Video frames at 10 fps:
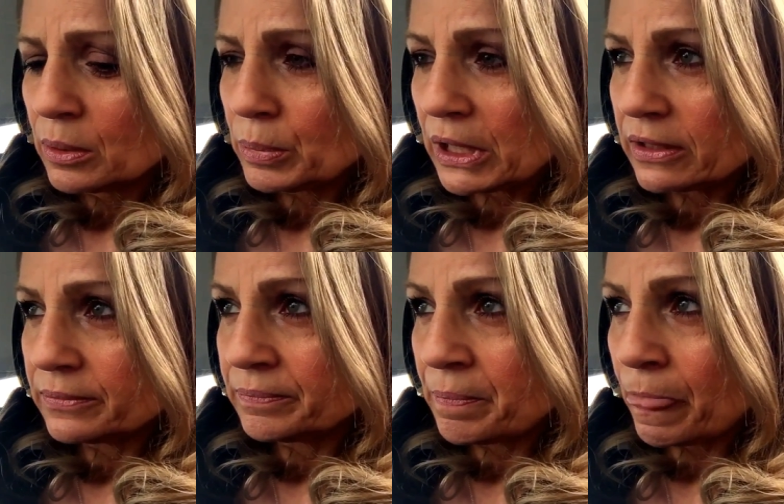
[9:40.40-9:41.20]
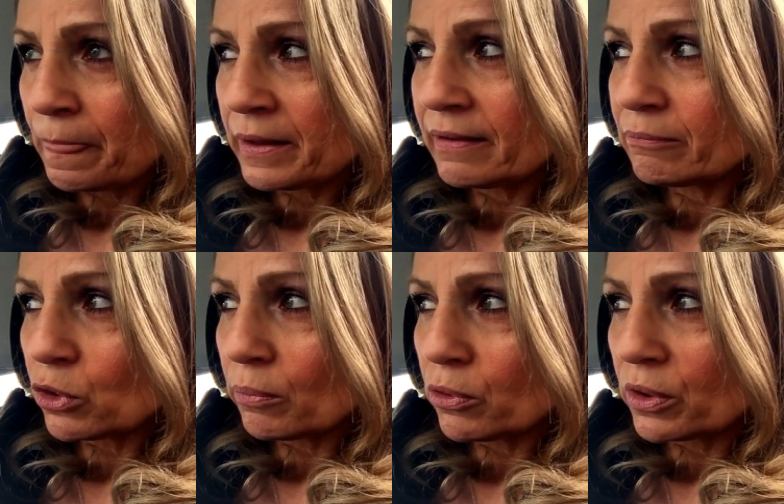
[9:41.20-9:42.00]
but I have
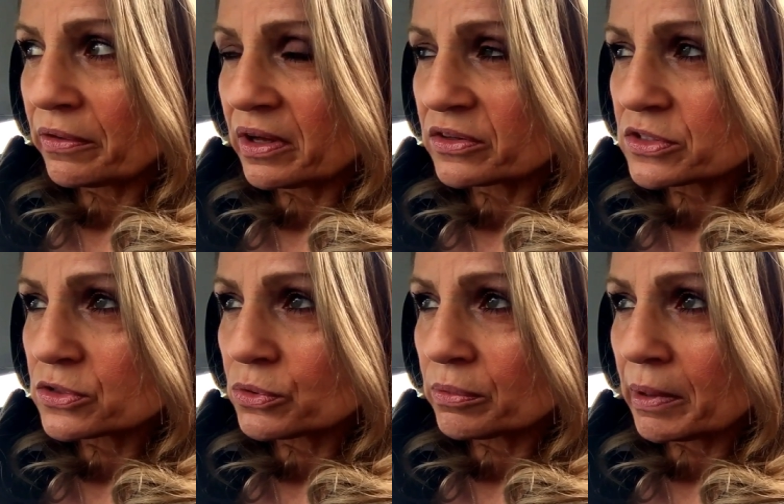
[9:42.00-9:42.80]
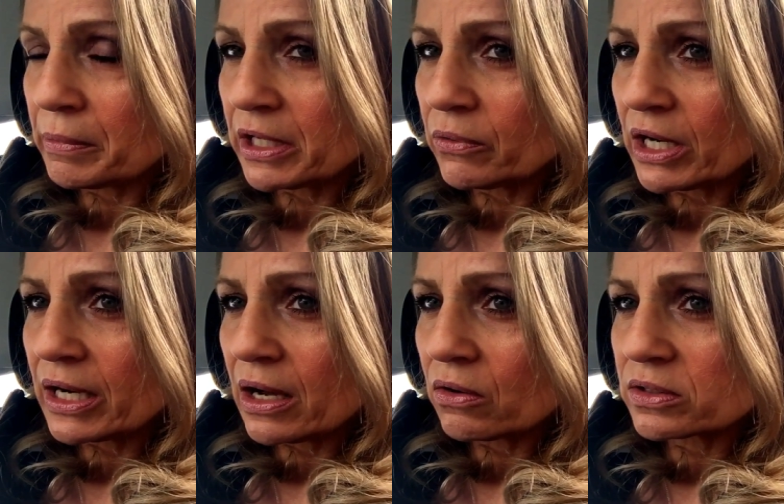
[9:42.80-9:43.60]
more important things to do with my money right
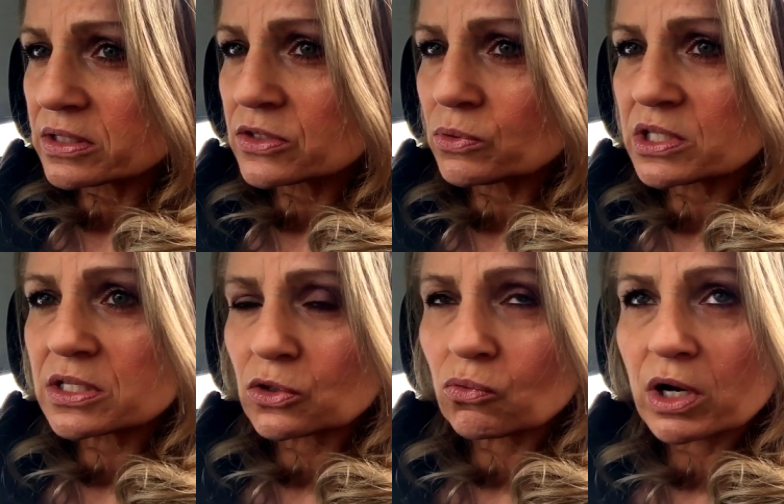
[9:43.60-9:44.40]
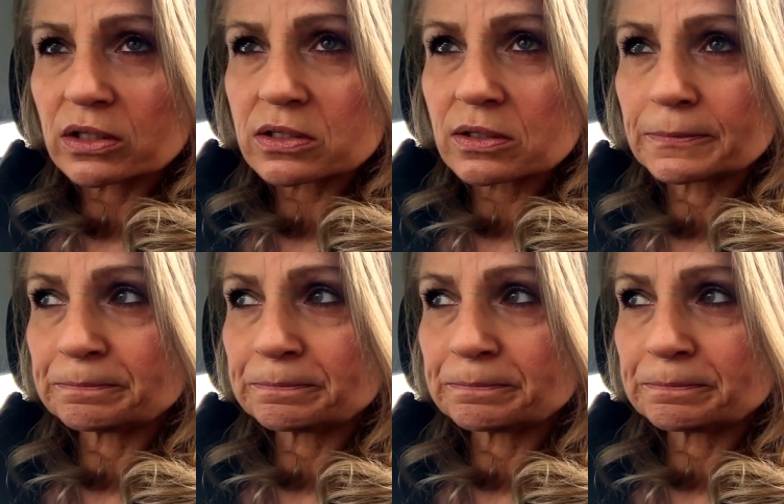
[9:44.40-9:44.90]
now because this one still runs.